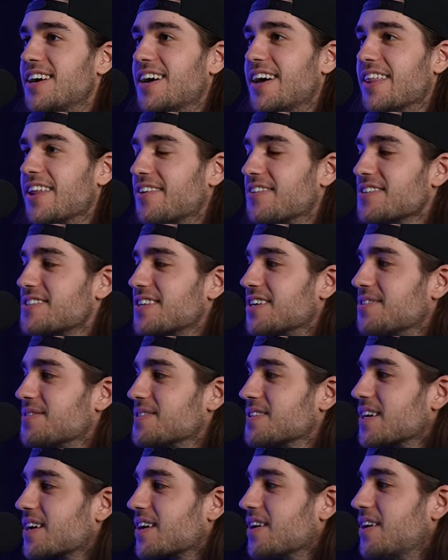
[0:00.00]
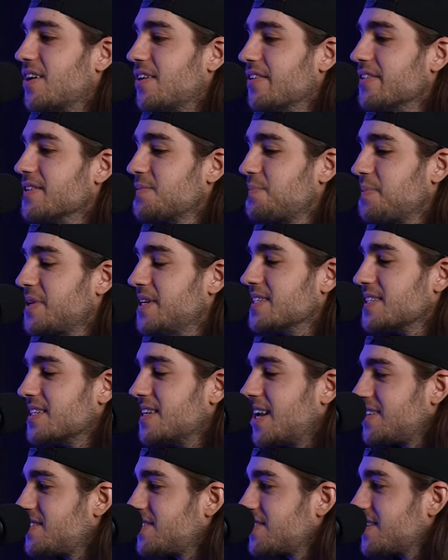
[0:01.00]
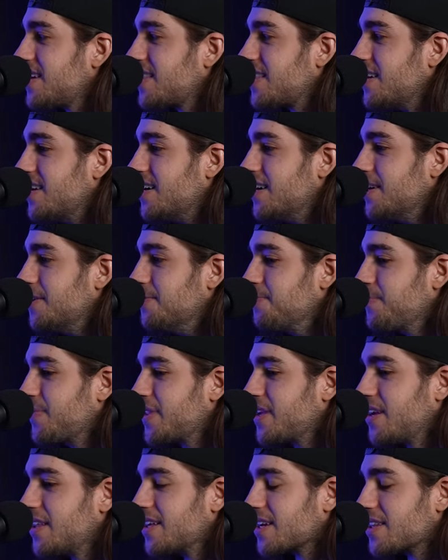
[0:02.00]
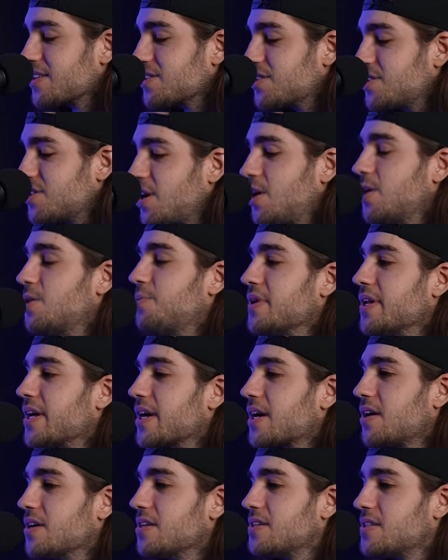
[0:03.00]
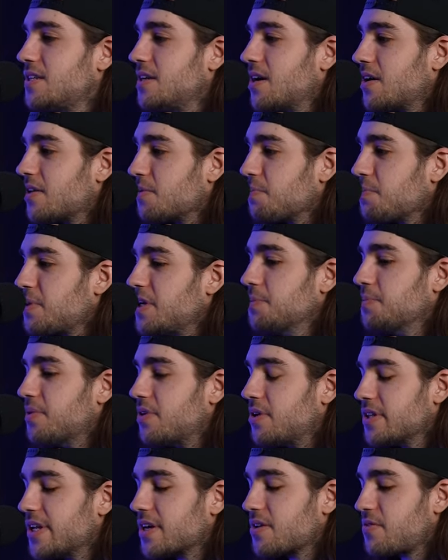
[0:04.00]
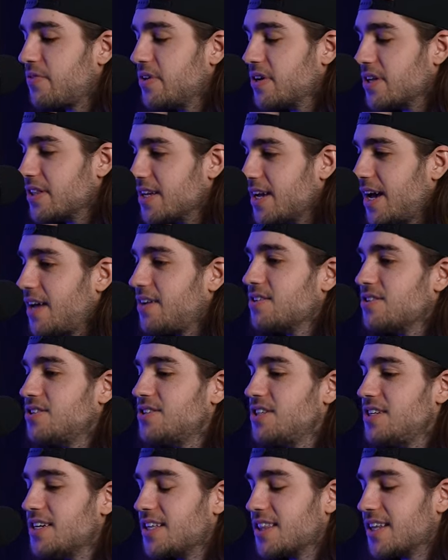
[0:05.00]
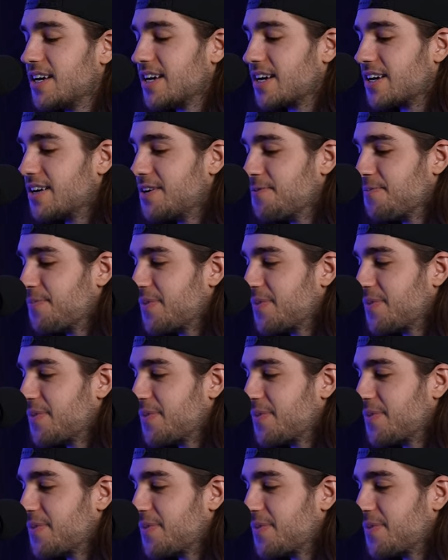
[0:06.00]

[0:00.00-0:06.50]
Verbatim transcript: And then all of a sudden yeah. it was like, oh, this piece and not just like the like the show, but like seeing all the people and like feeling the energy and like